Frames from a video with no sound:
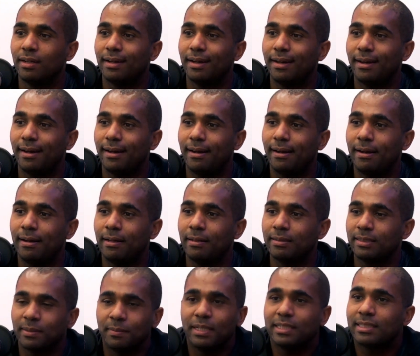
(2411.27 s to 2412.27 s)

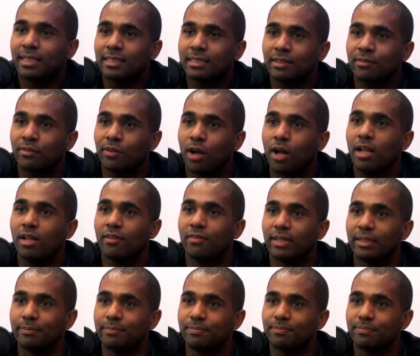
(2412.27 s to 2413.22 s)
to make sense of all of it.